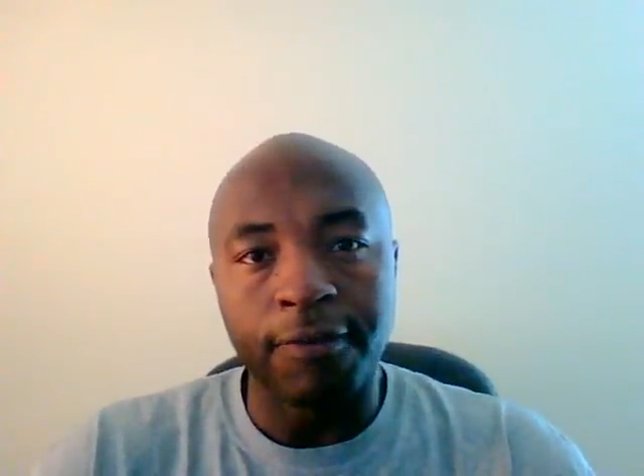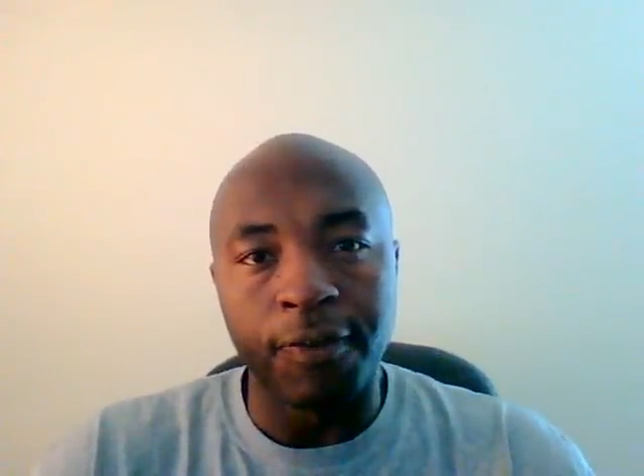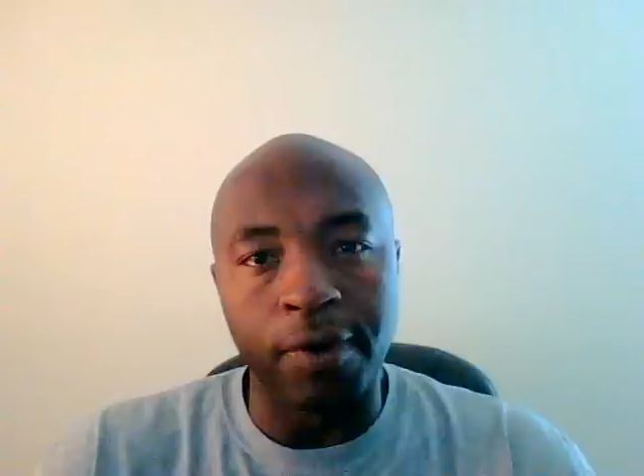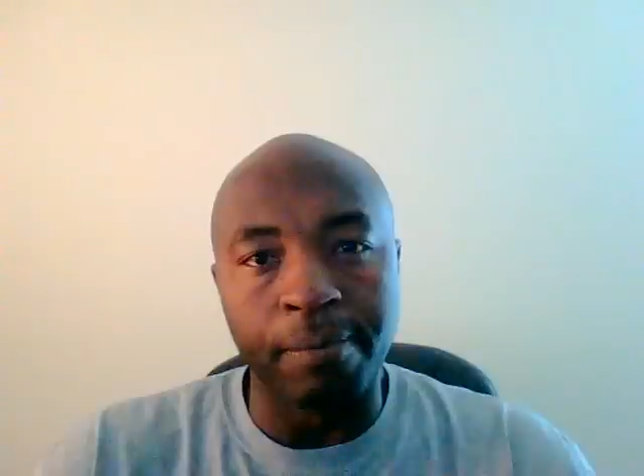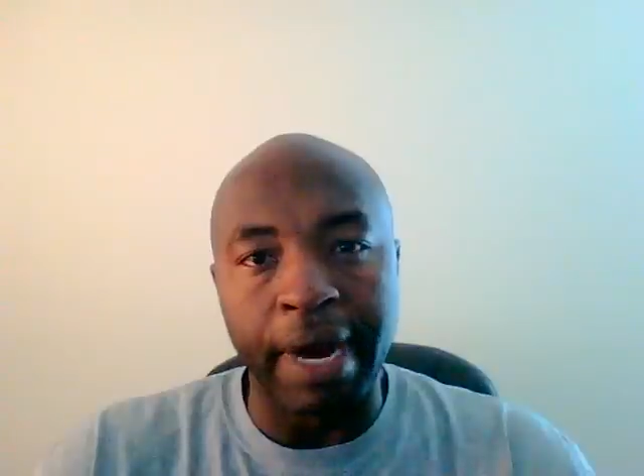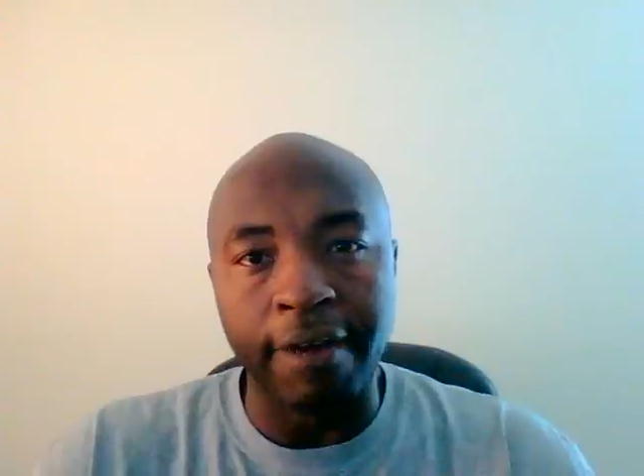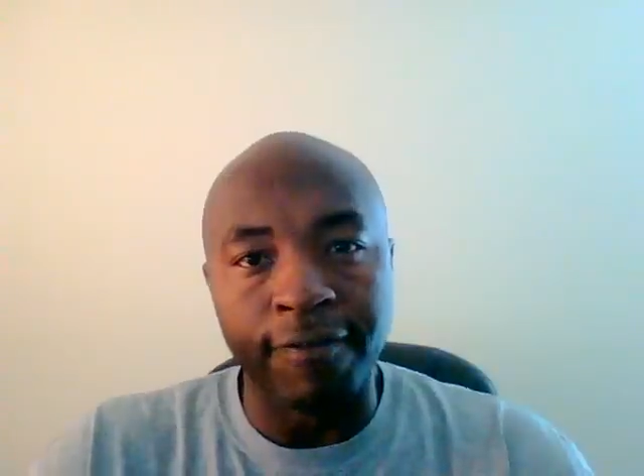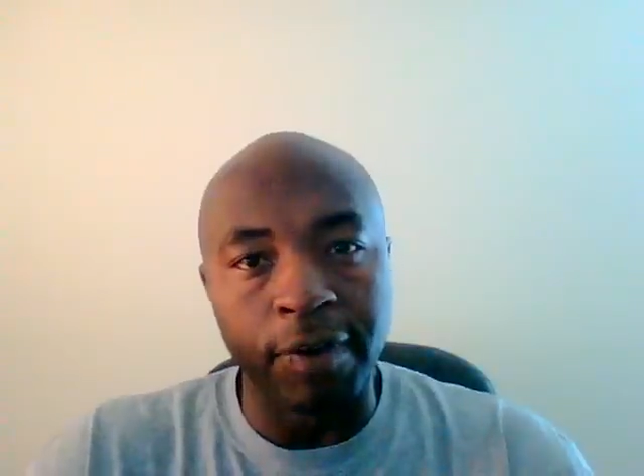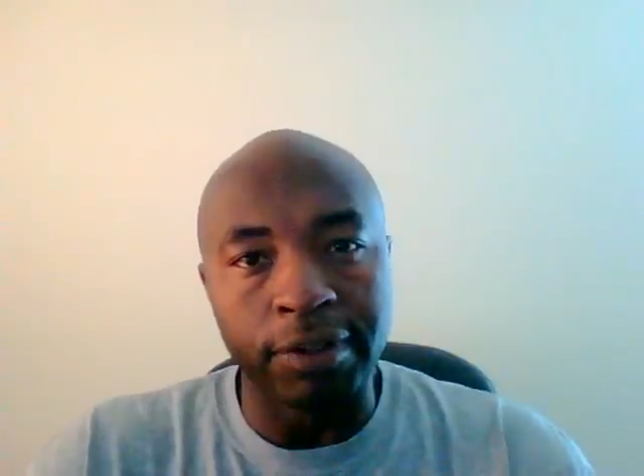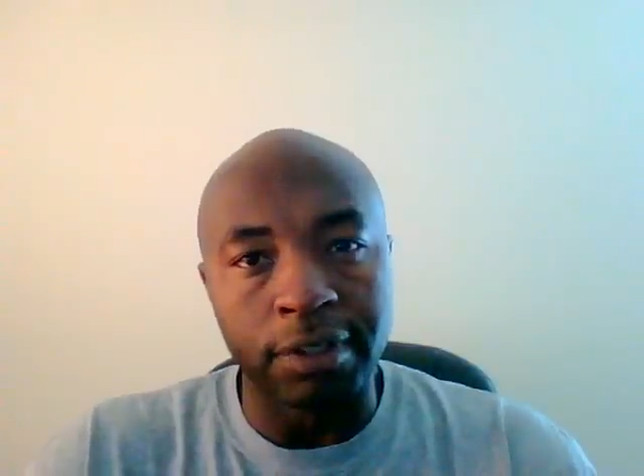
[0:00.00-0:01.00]
for my
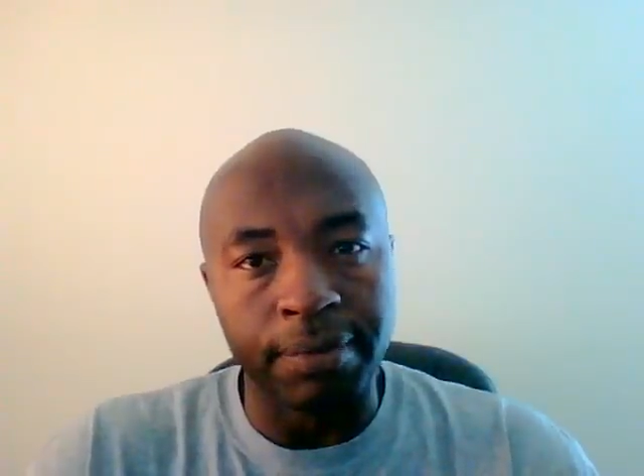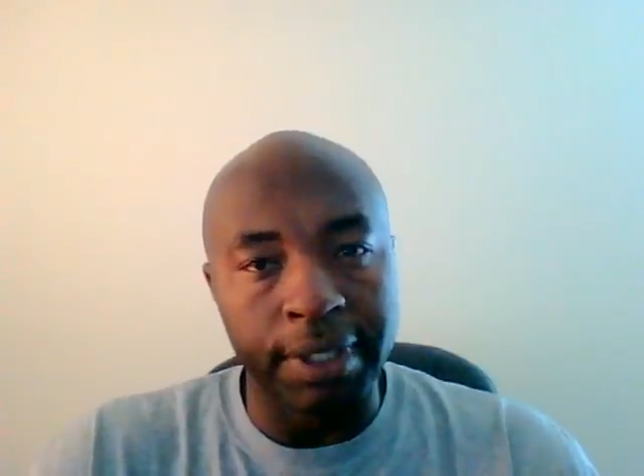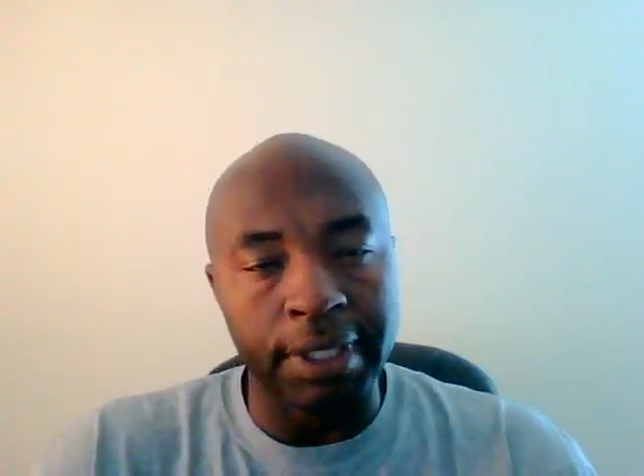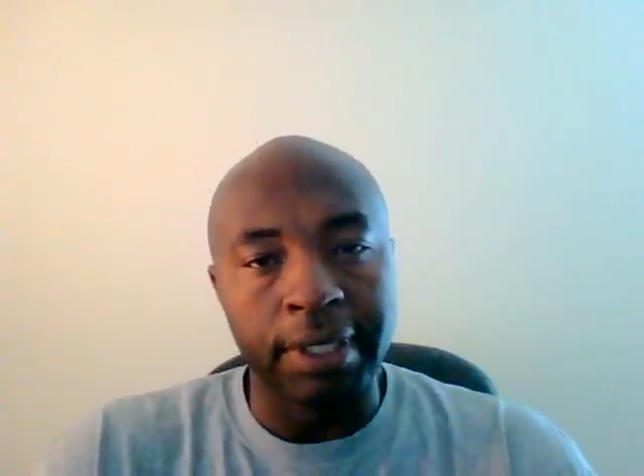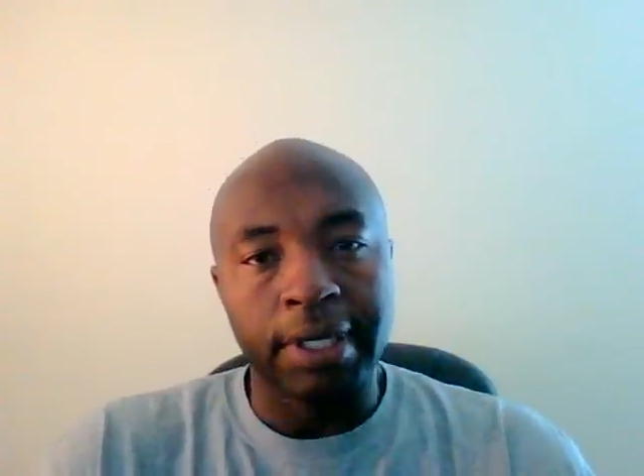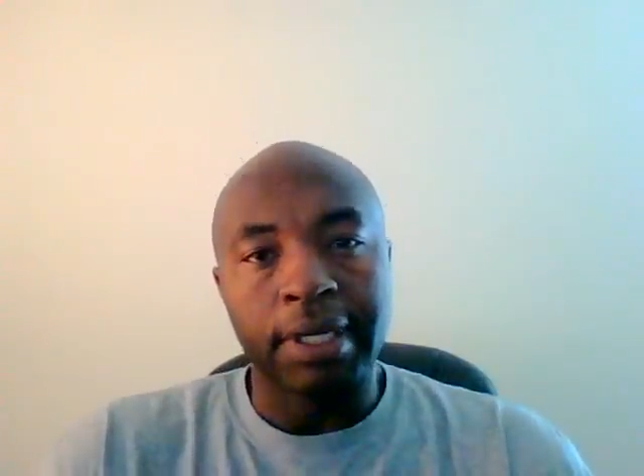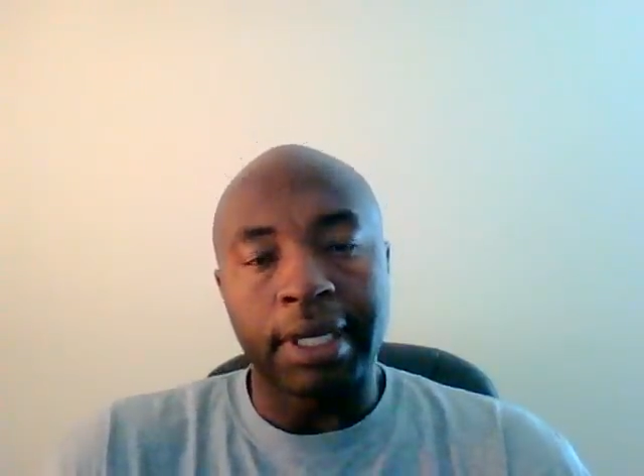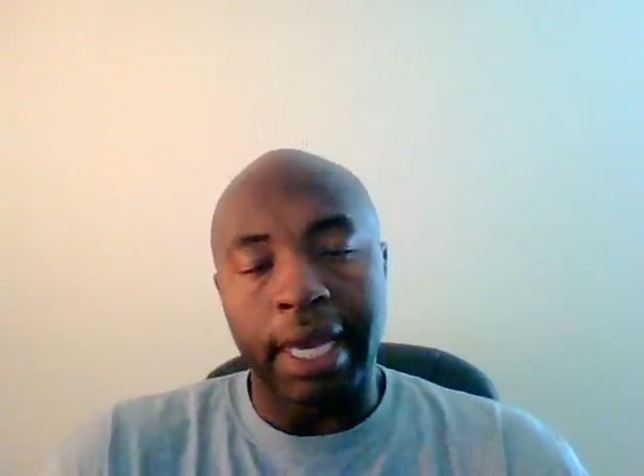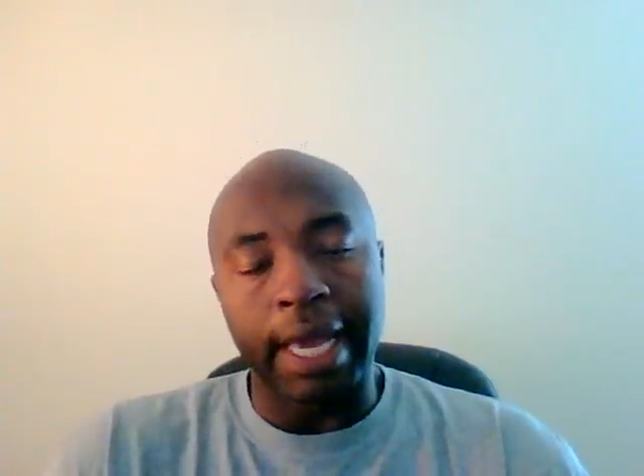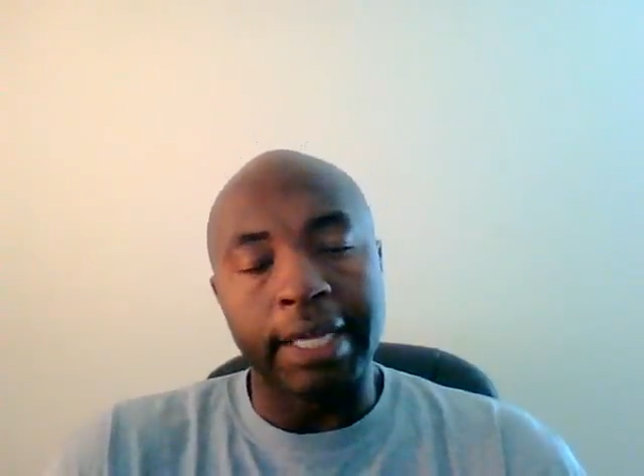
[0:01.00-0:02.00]
vote to be
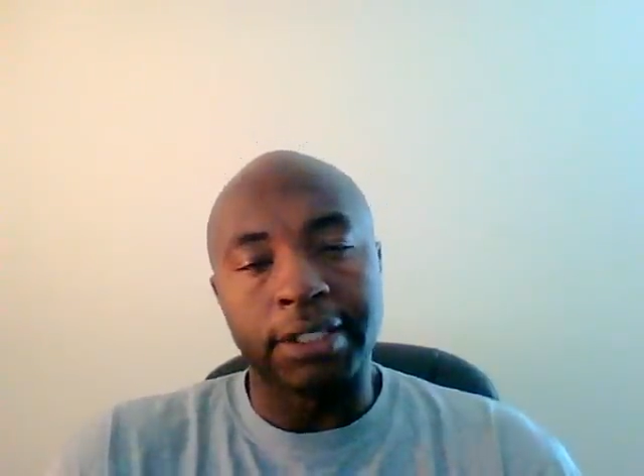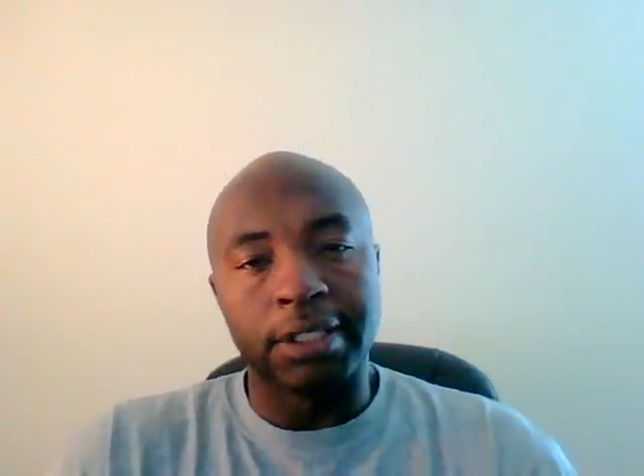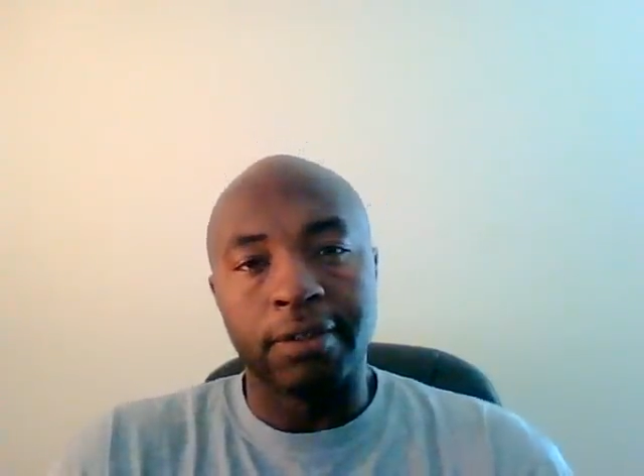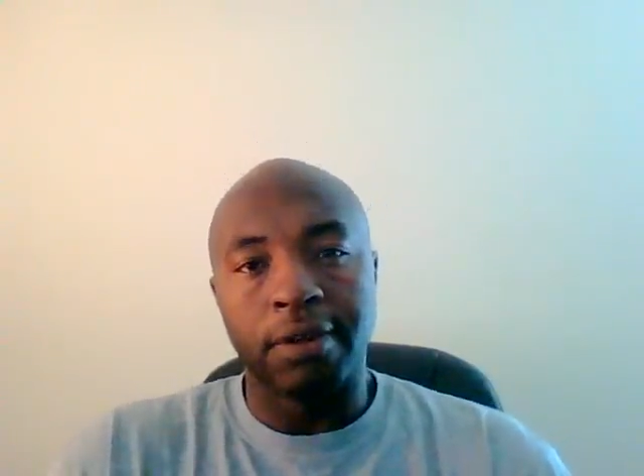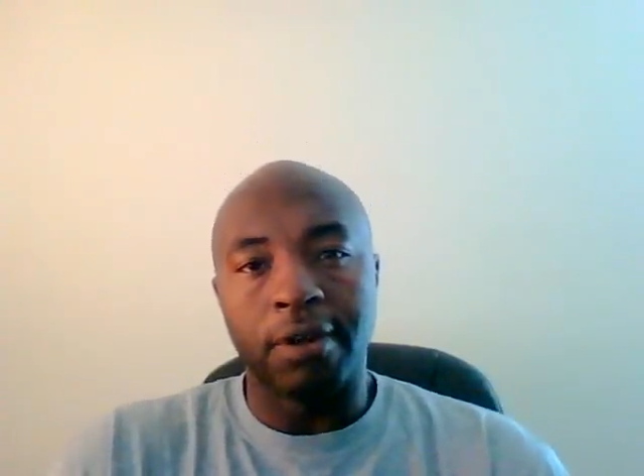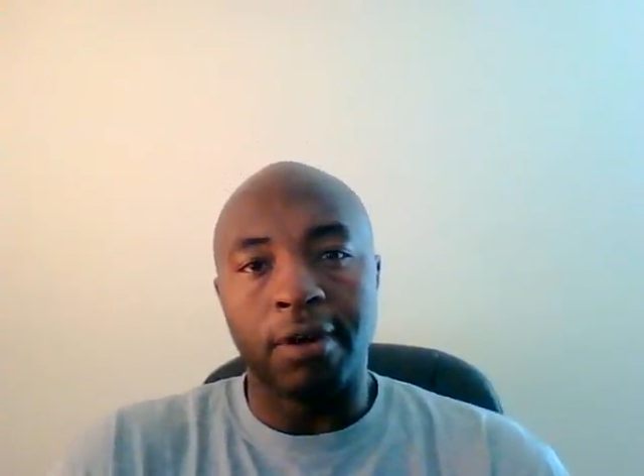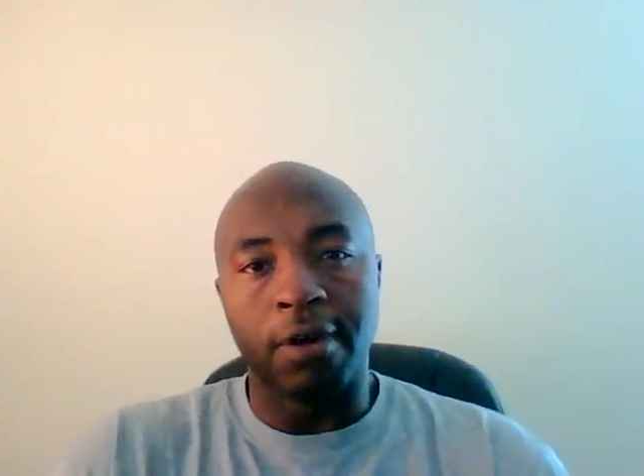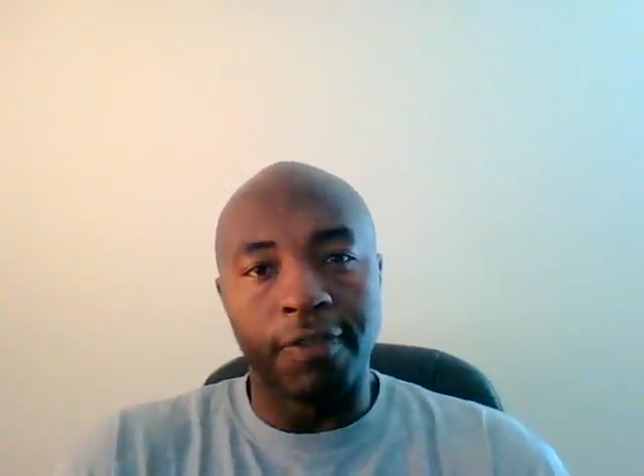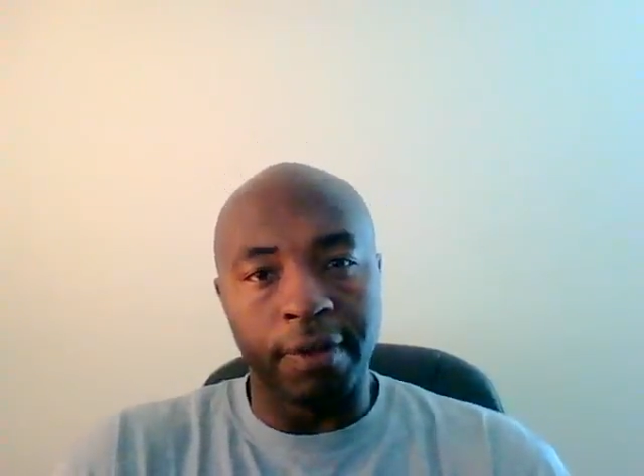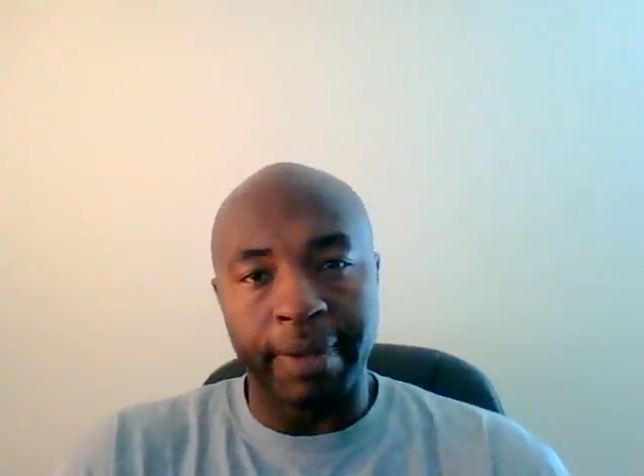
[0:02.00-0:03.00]
cast
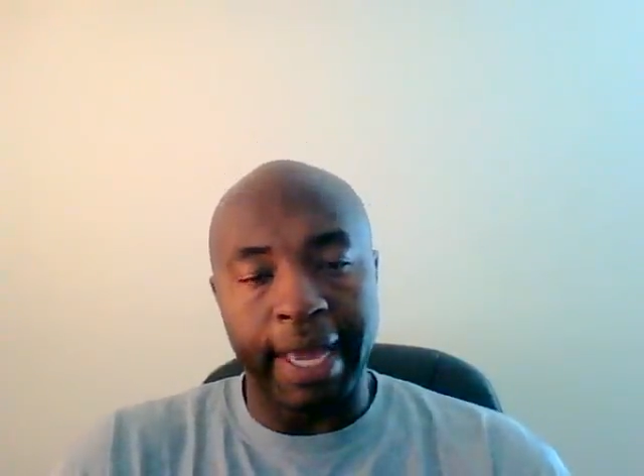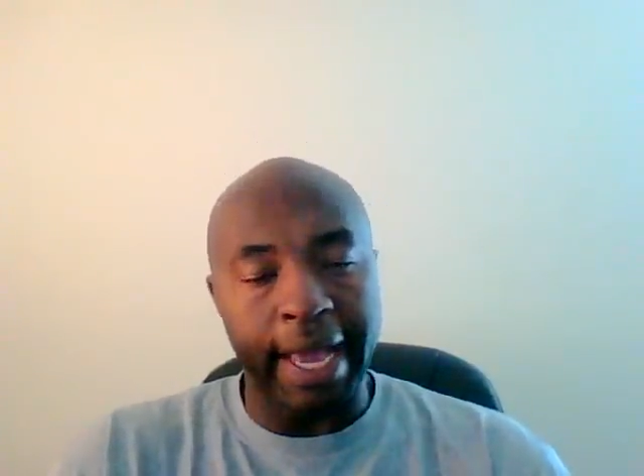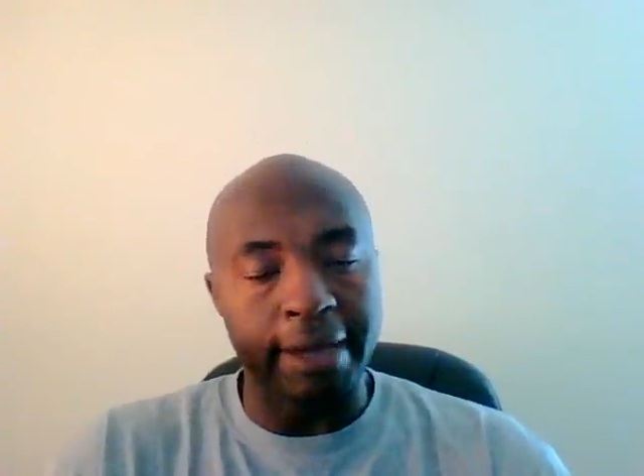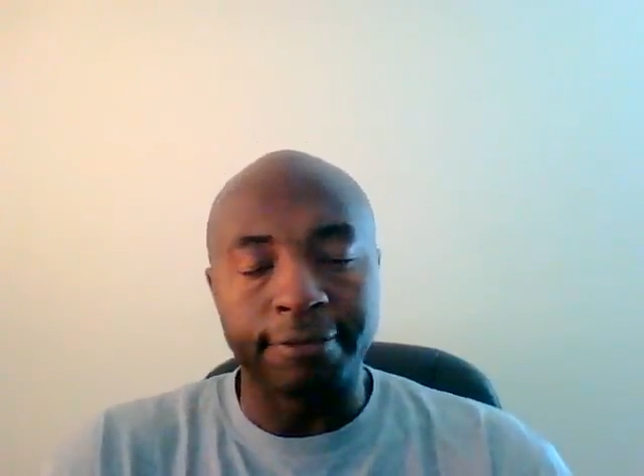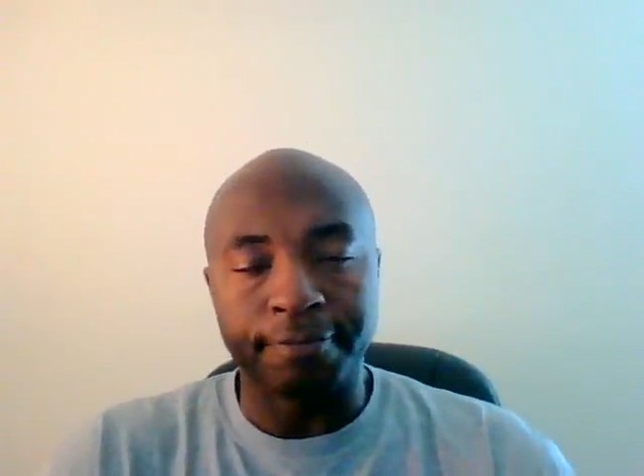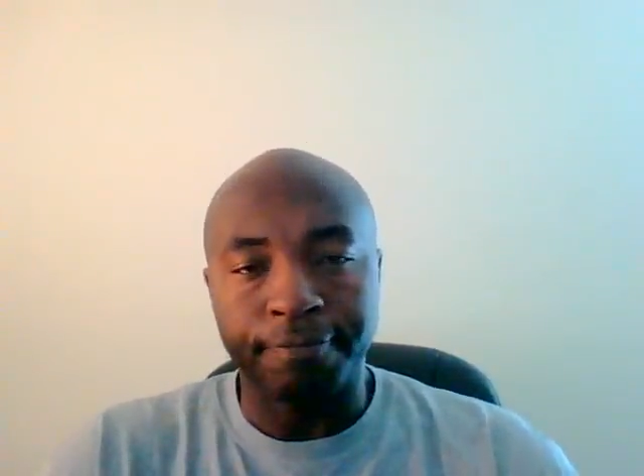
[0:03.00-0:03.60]
on their behalf.